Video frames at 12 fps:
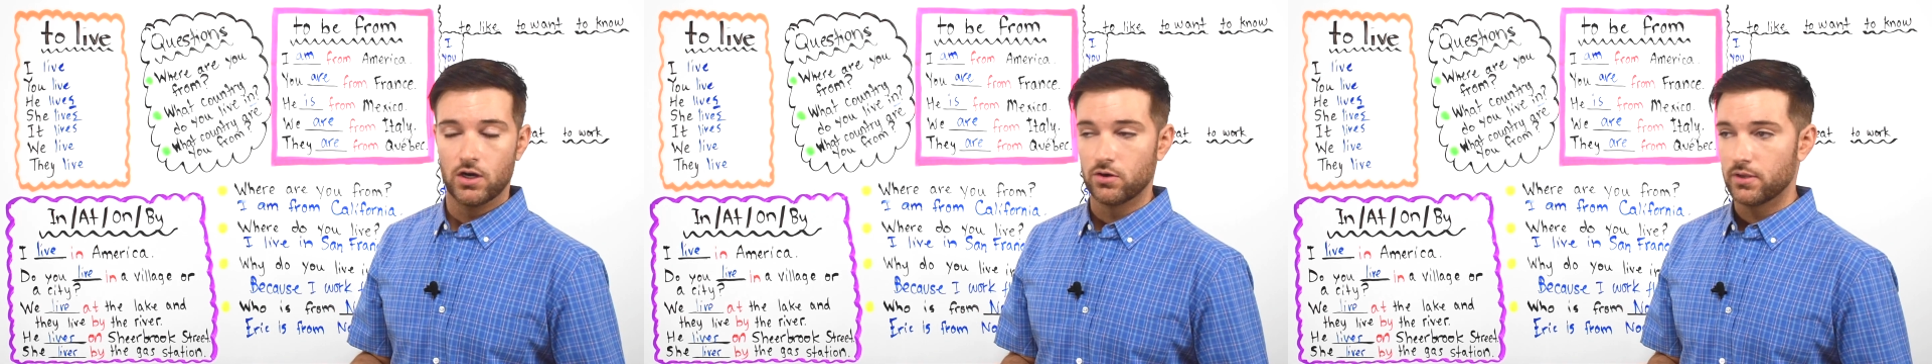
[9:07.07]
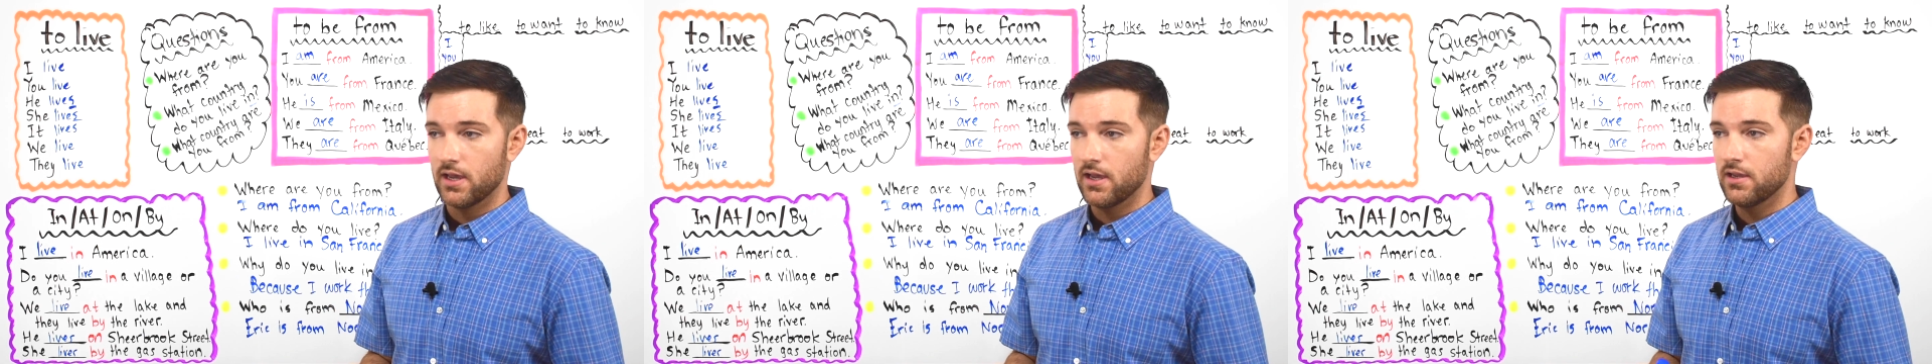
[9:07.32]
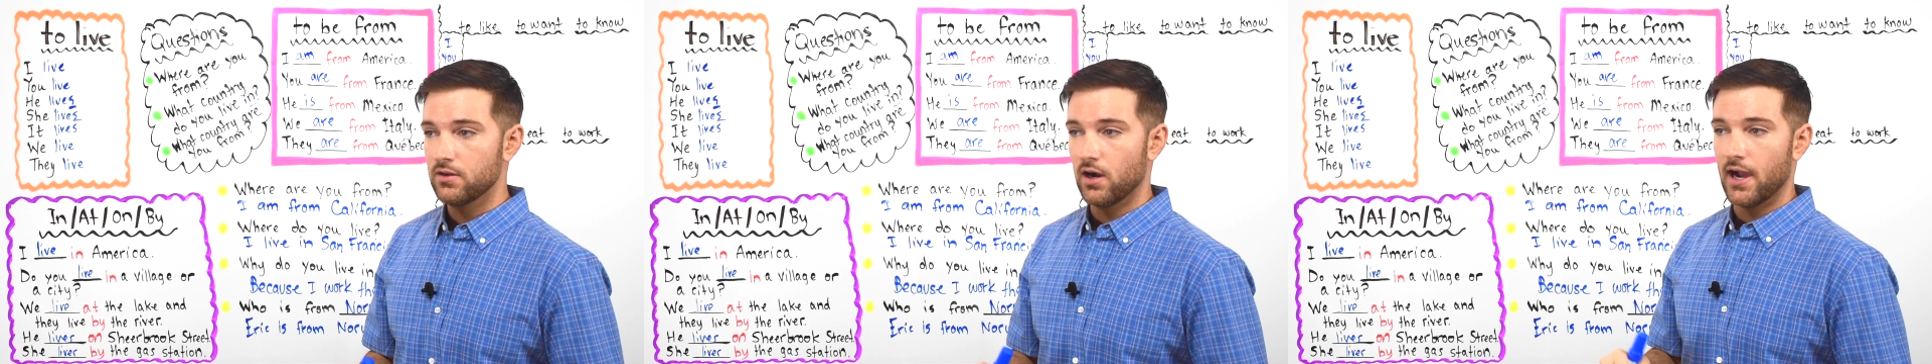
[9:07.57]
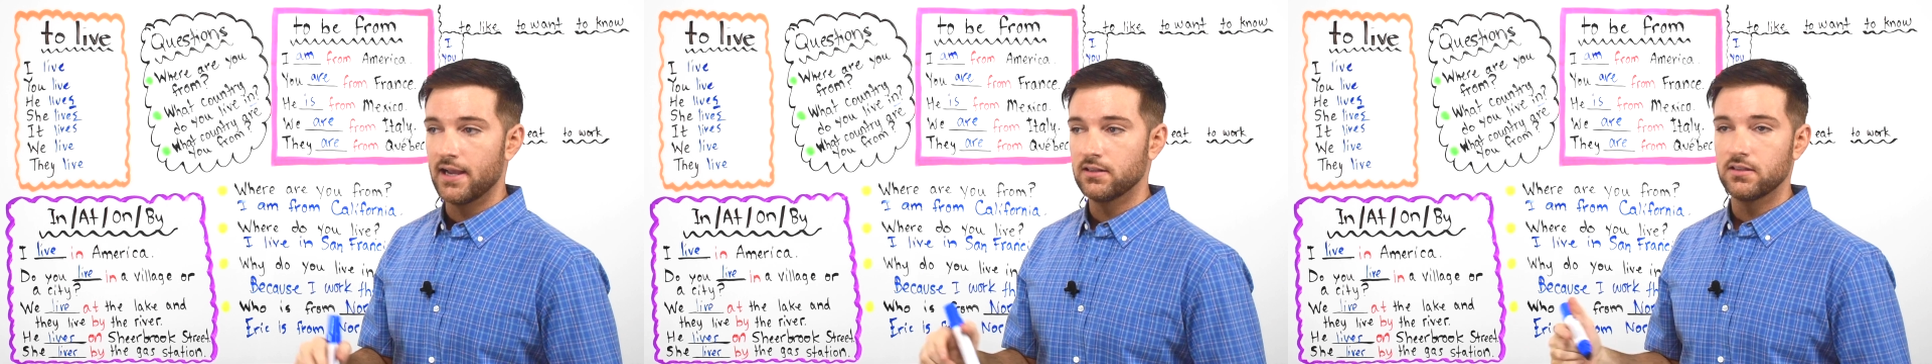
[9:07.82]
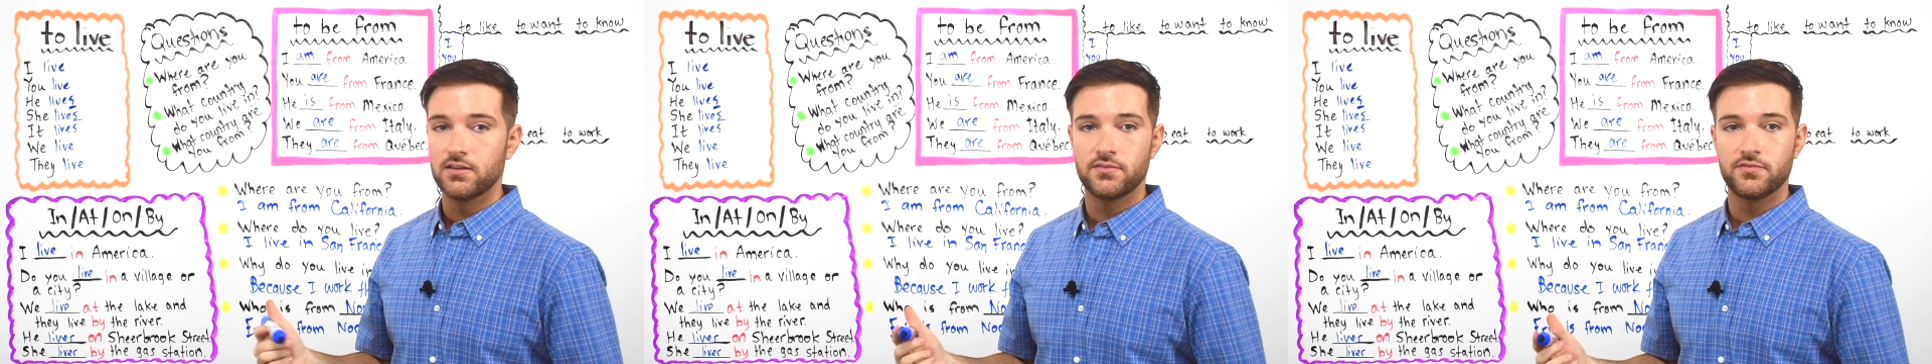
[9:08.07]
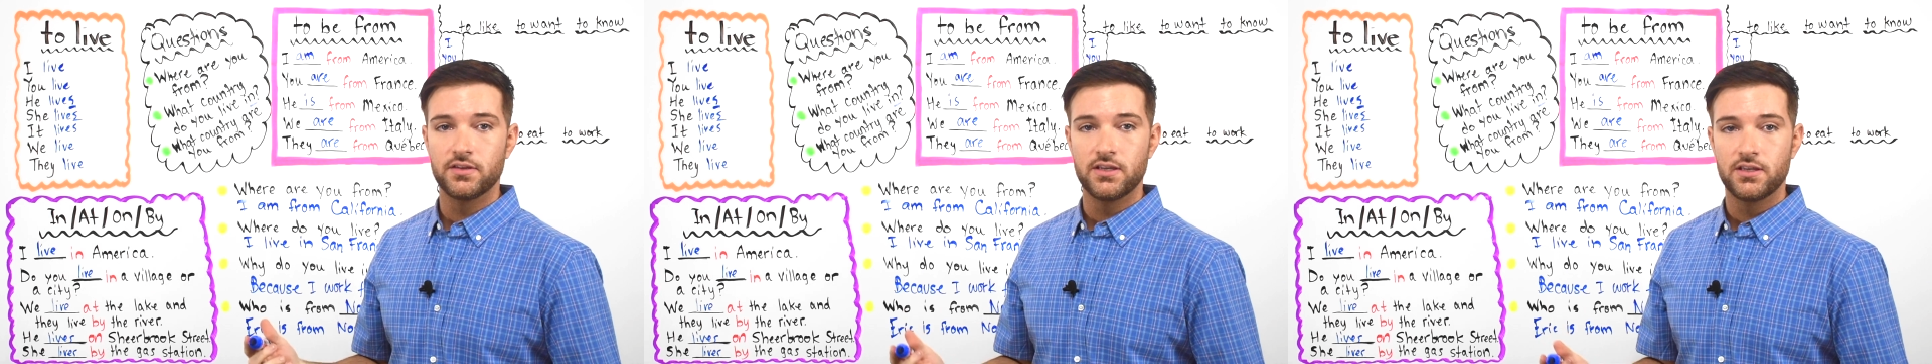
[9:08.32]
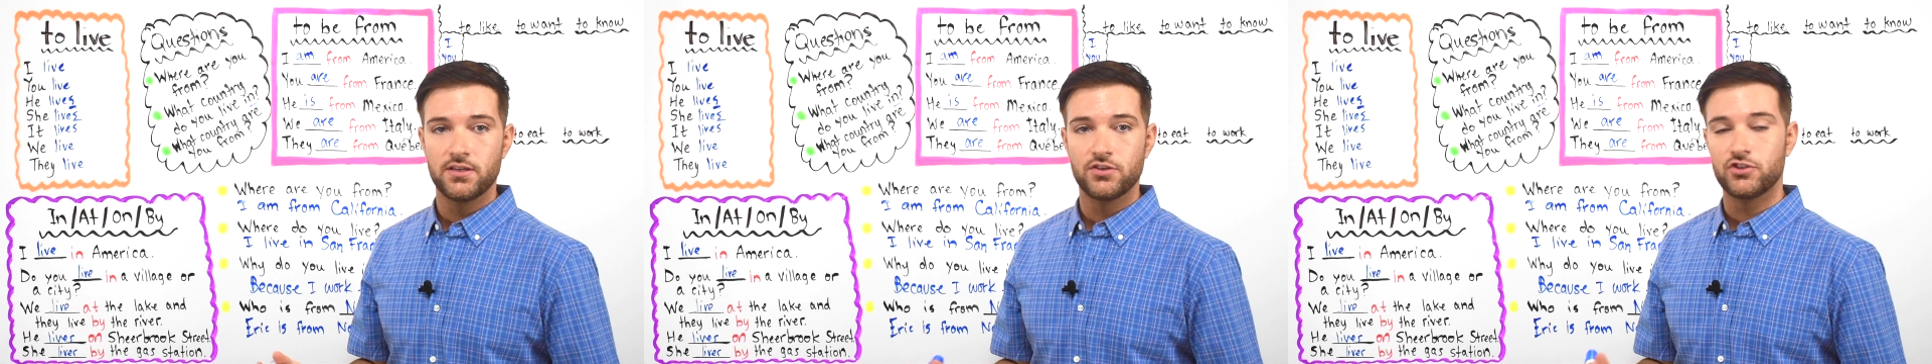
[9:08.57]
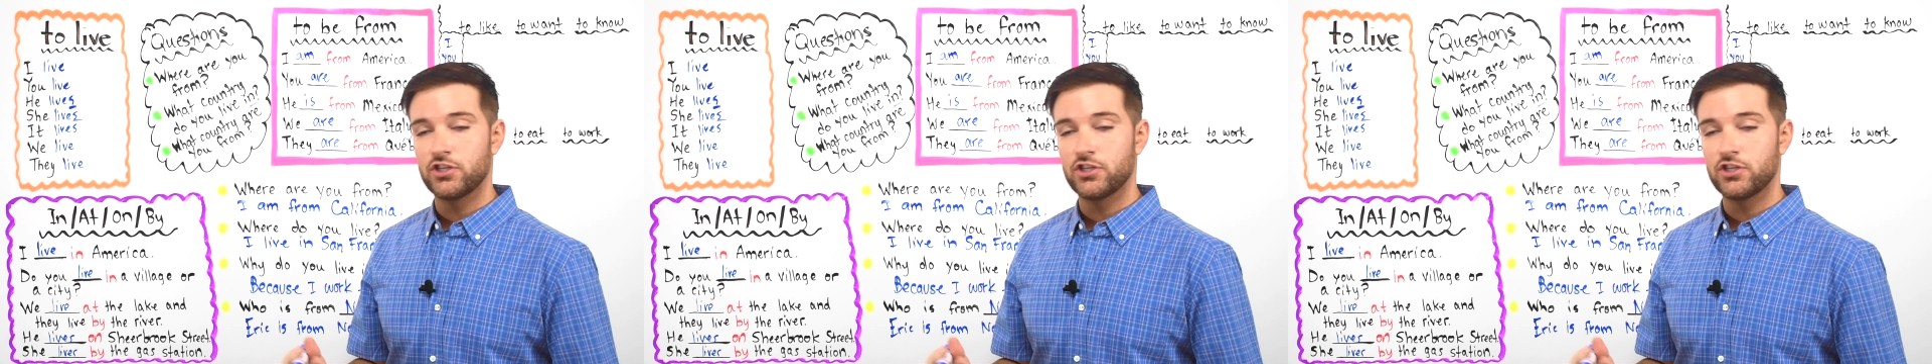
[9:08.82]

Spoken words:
Okay, I live in